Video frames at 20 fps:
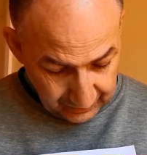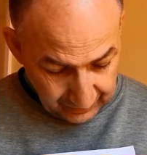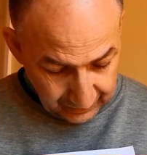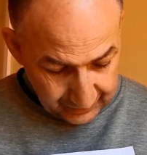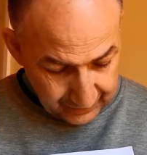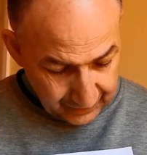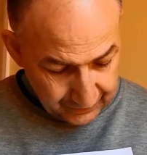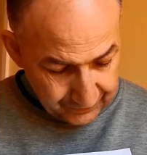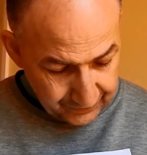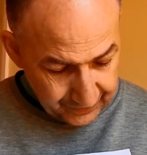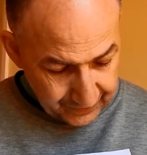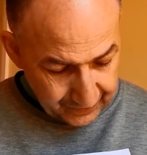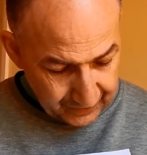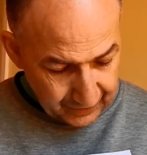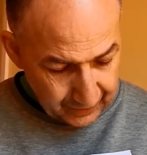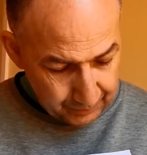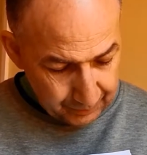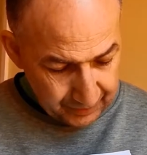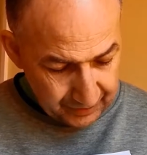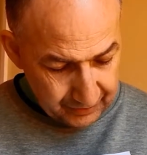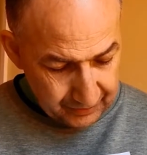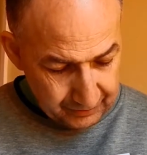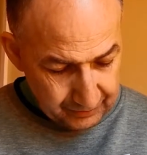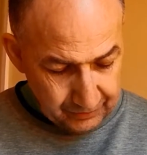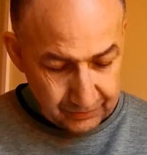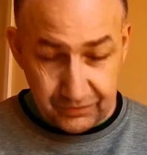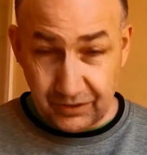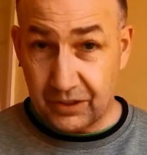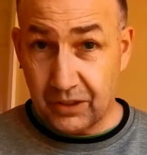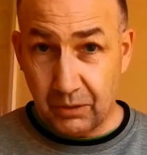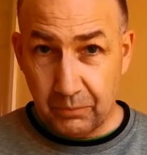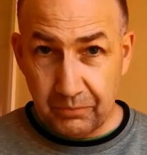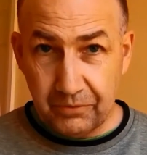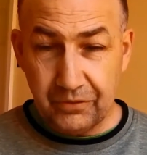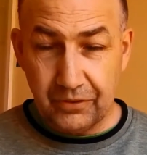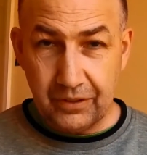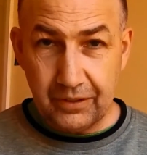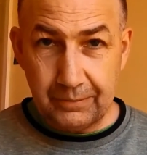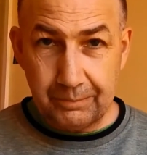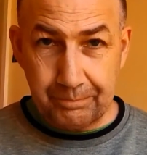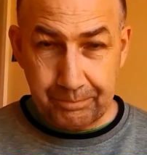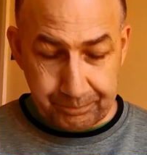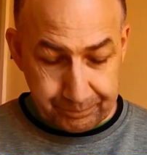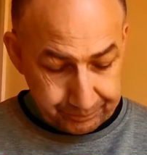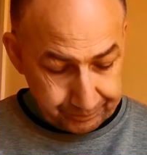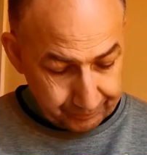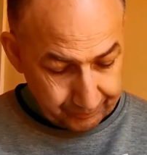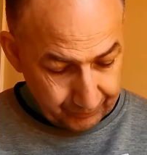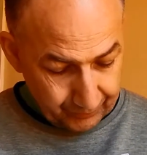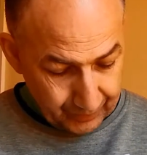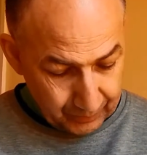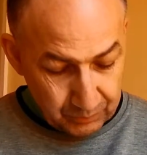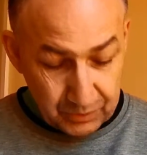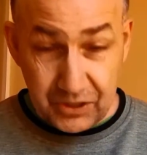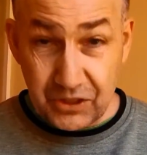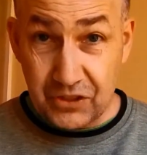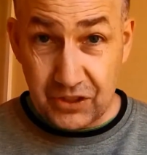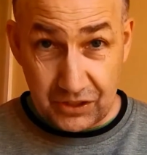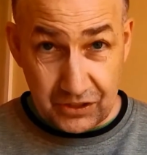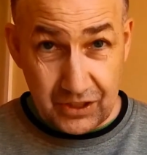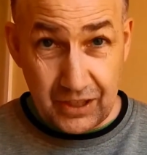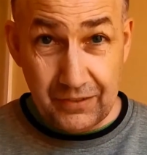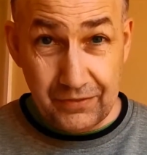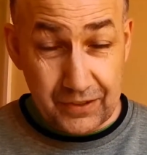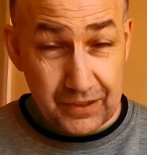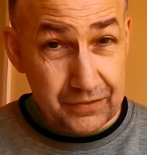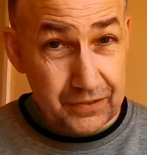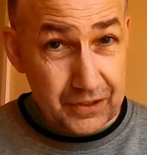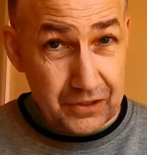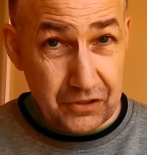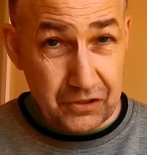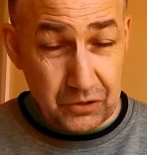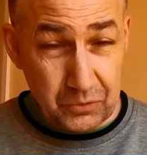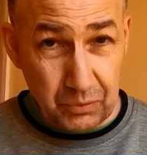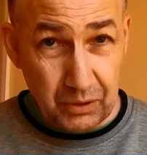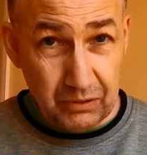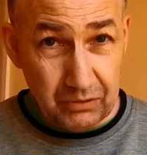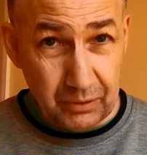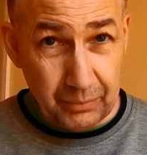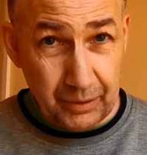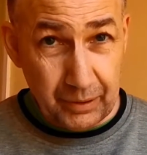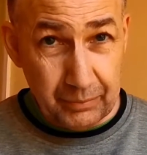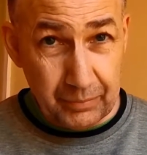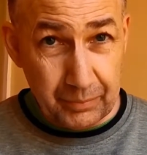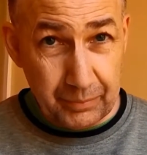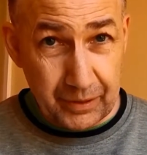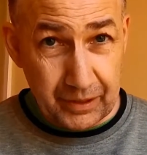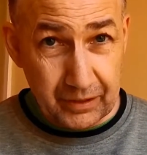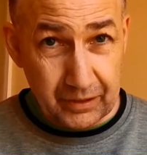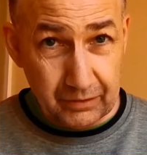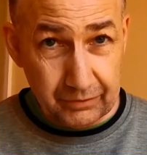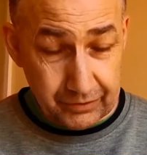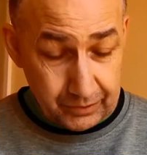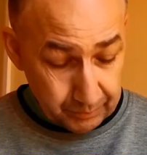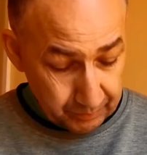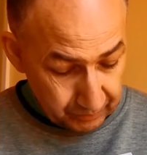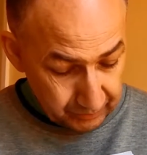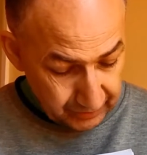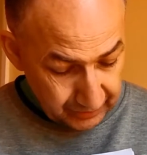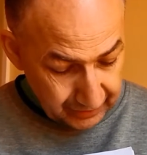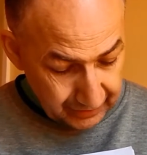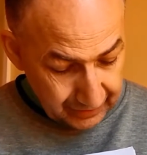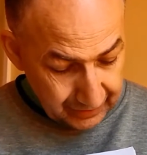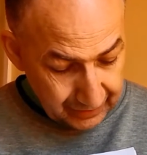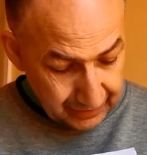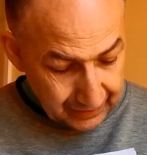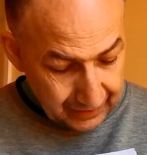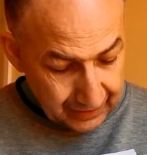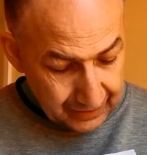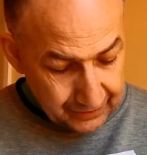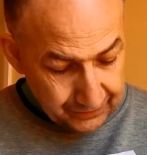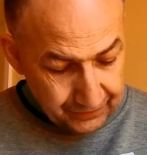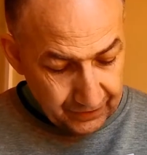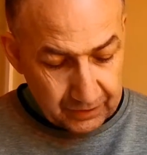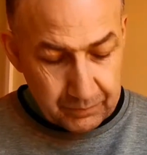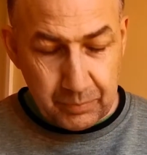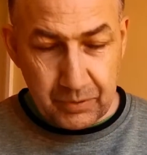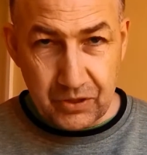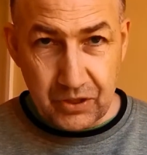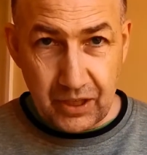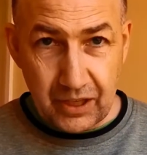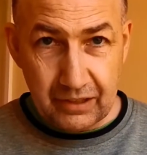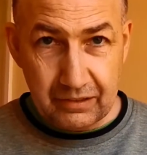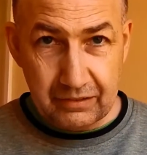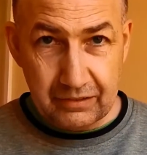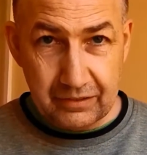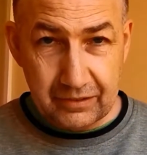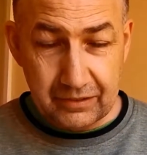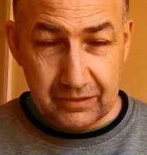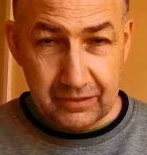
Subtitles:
And then for the cabin, for comfort, which is a safety feature as well, remember, being comfortable, 85%.